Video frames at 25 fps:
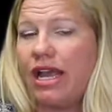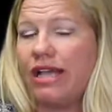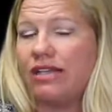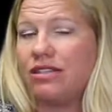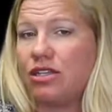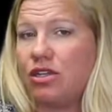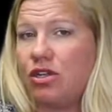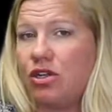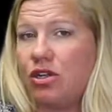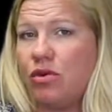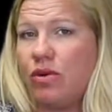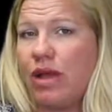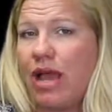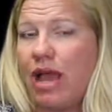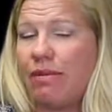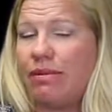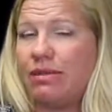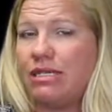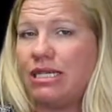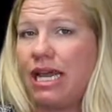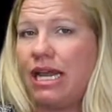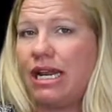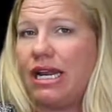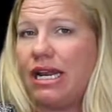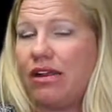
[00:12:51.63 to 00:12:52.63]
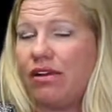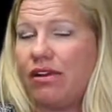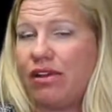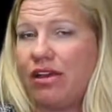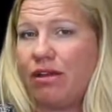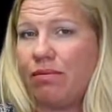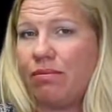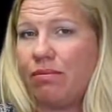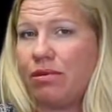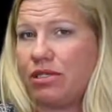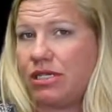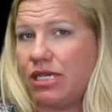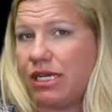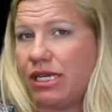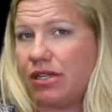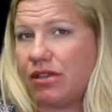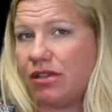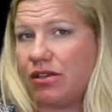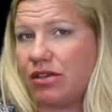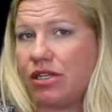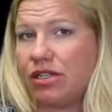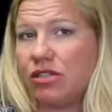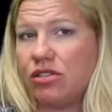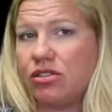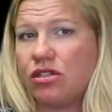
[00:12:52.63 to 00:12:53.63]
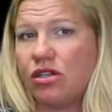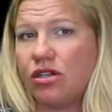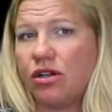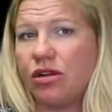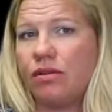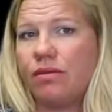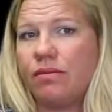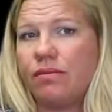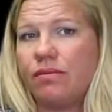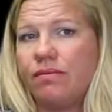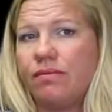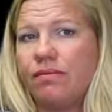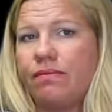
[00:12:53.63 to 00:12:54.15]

as a new habitat area of particular concern.